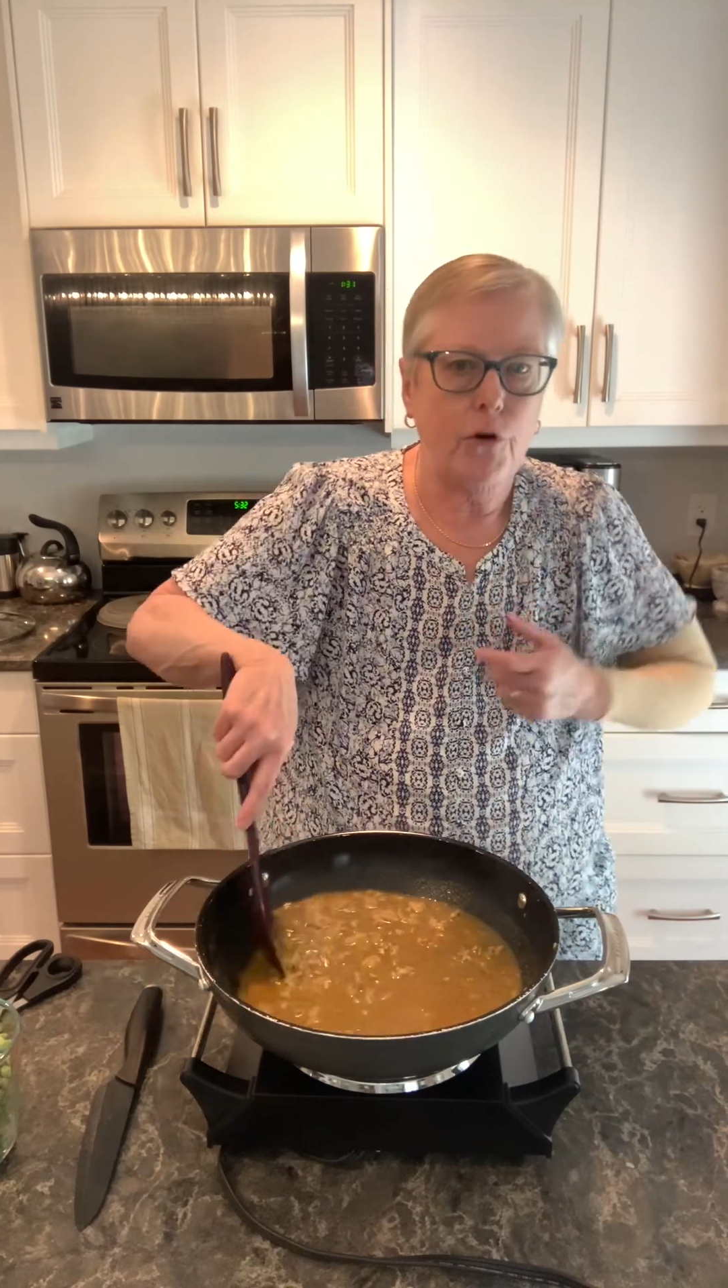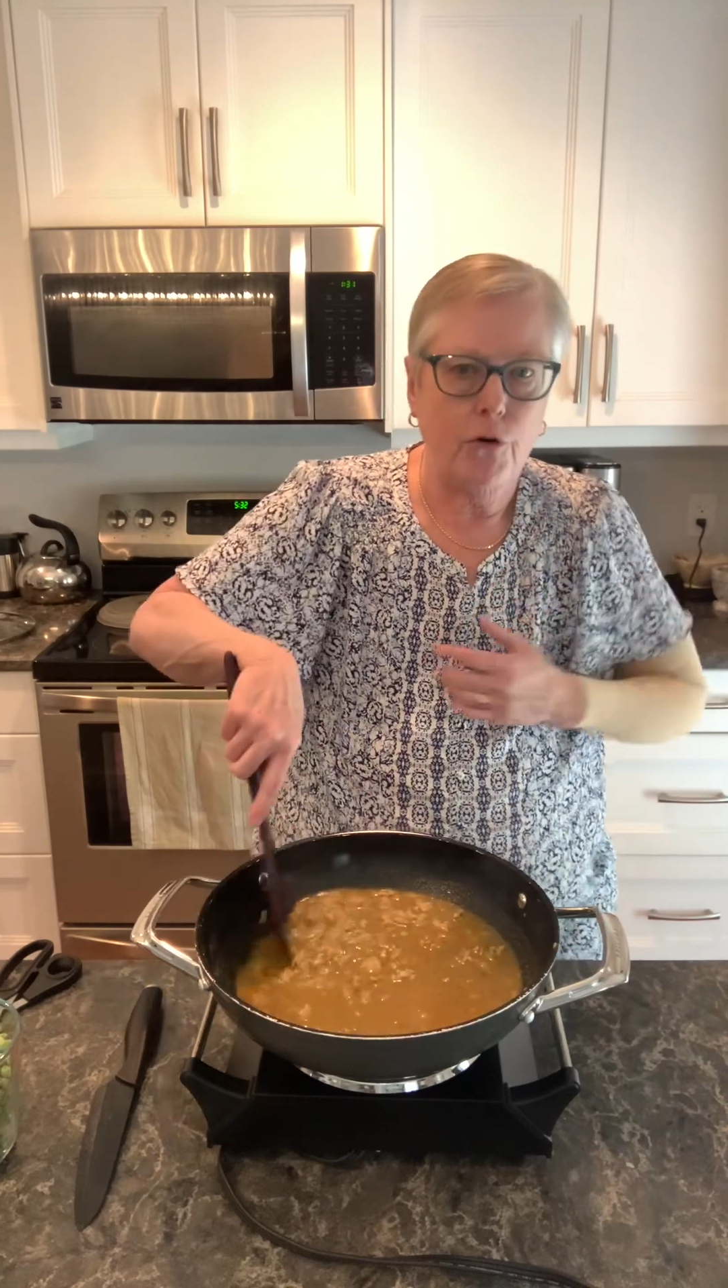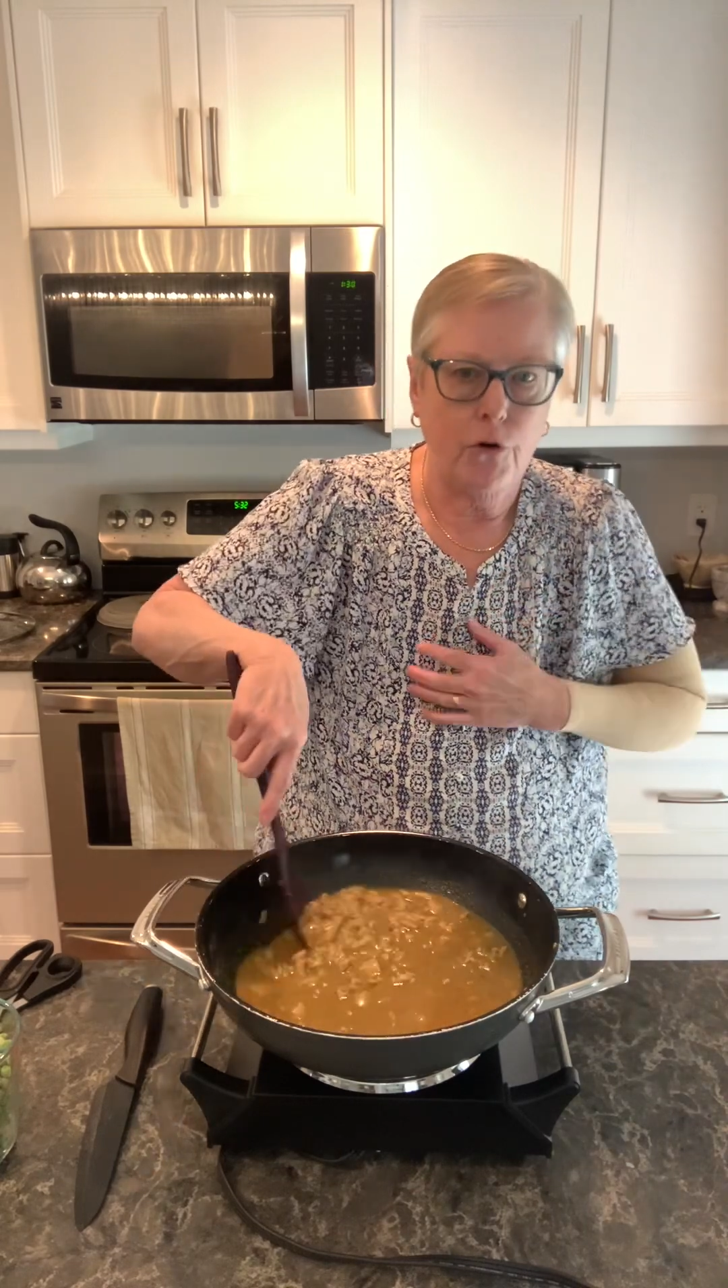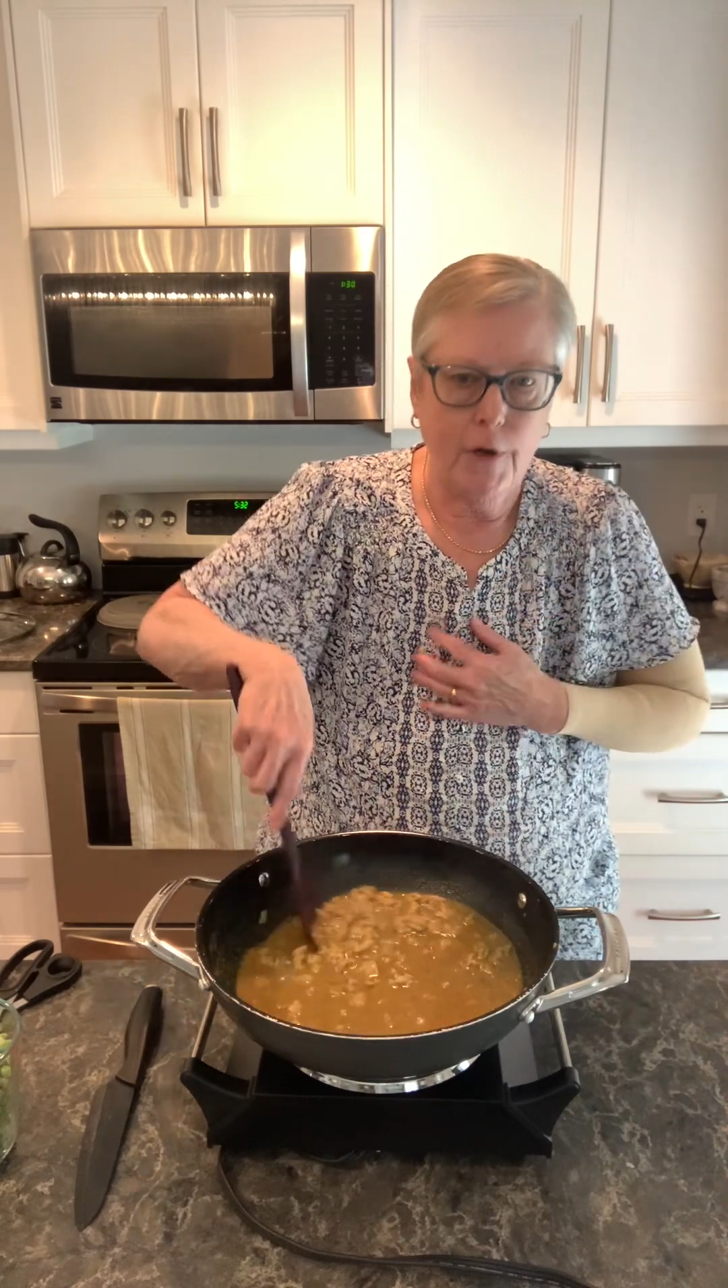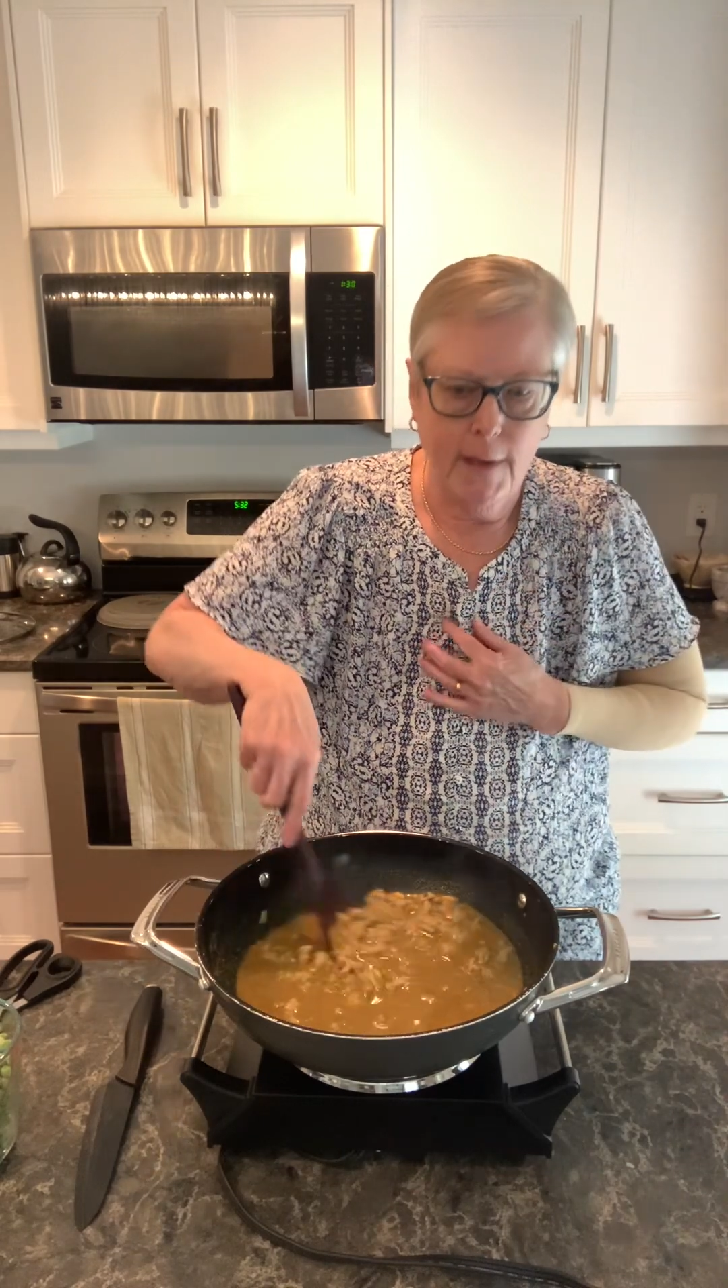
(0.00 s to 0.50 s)
you're
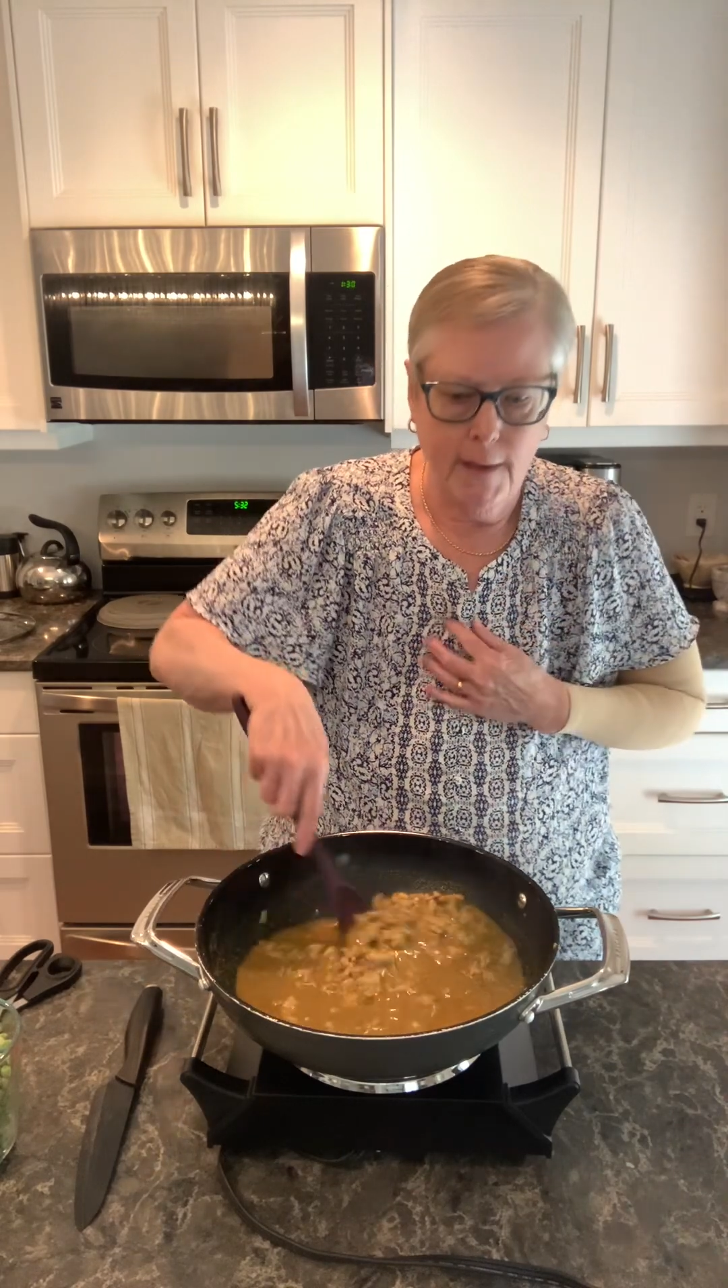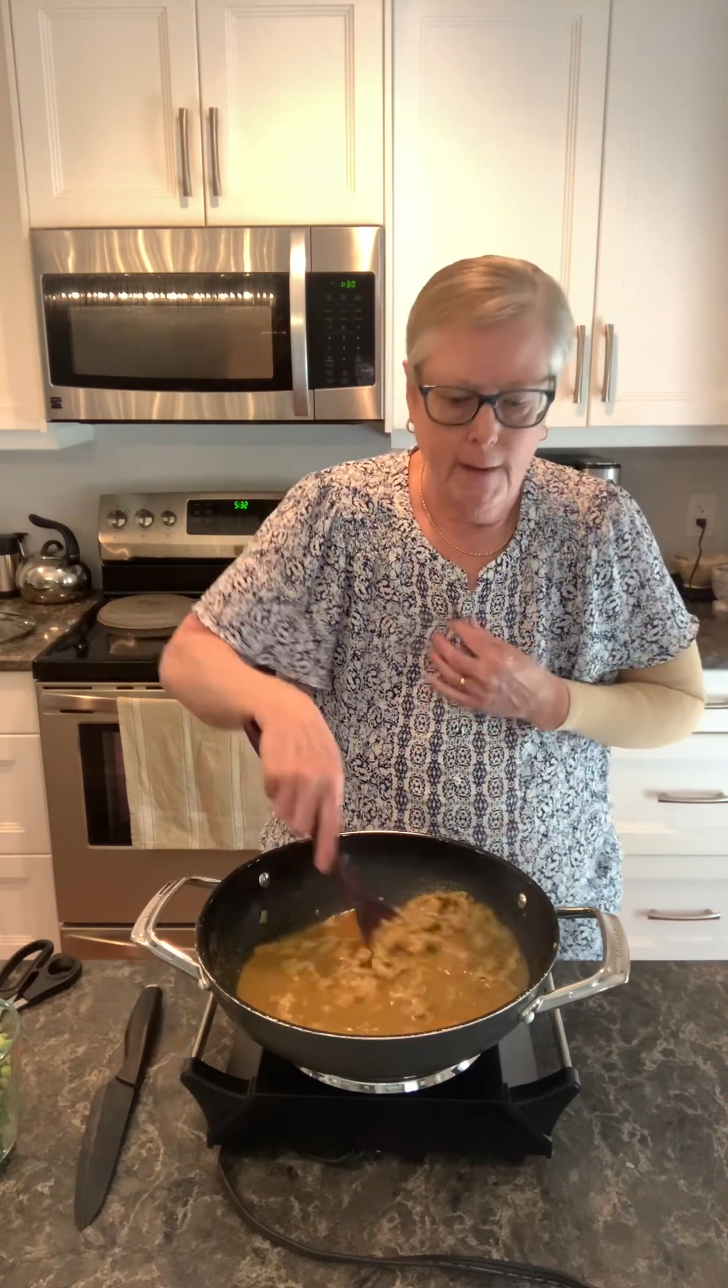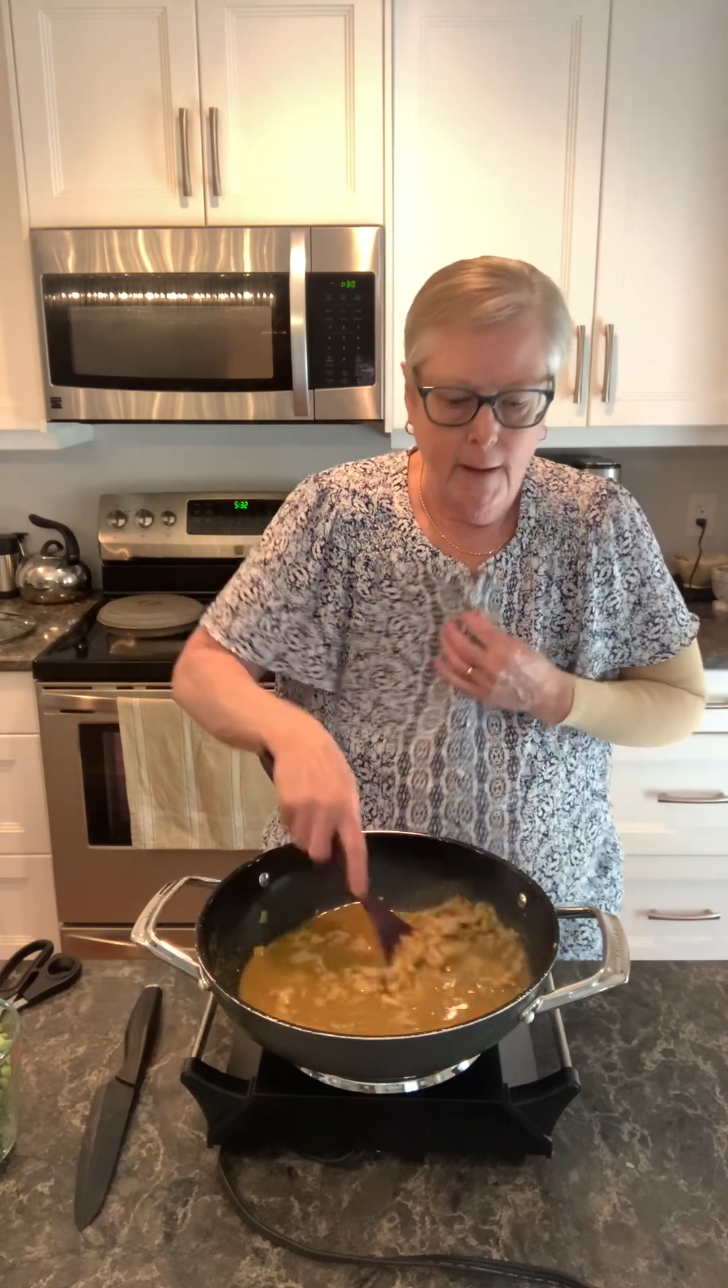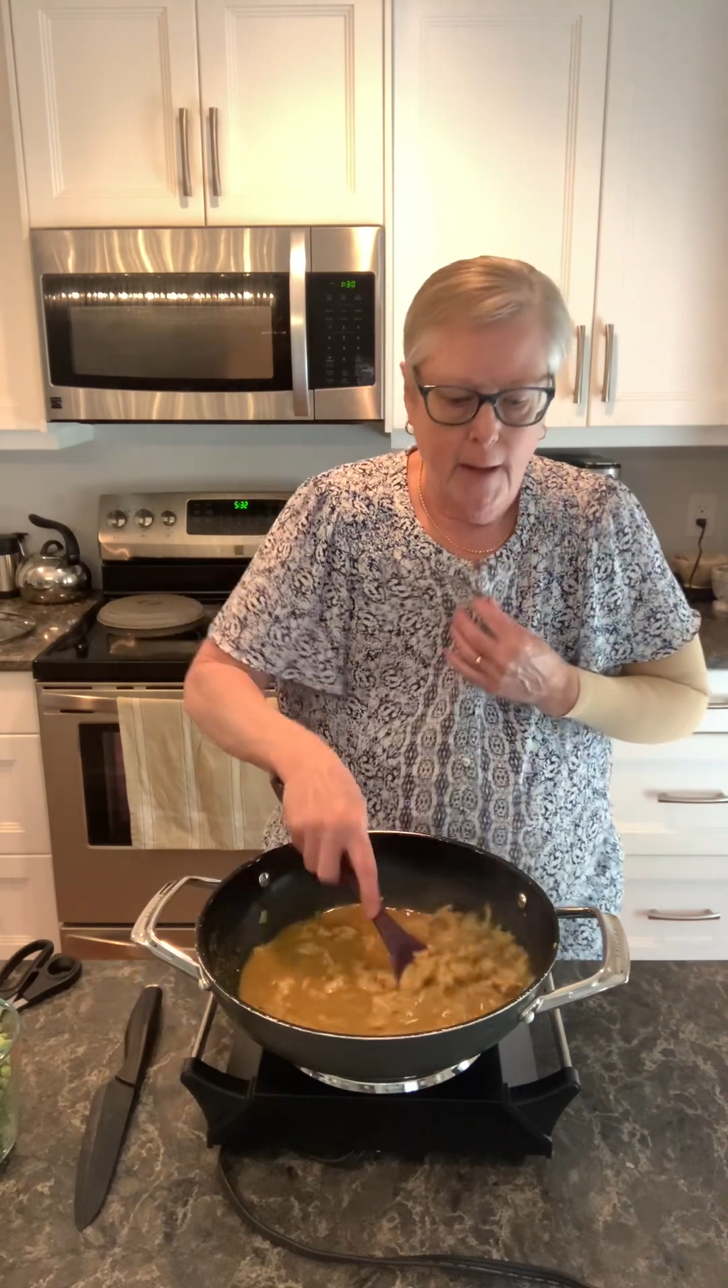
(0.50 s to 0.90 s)
cooking,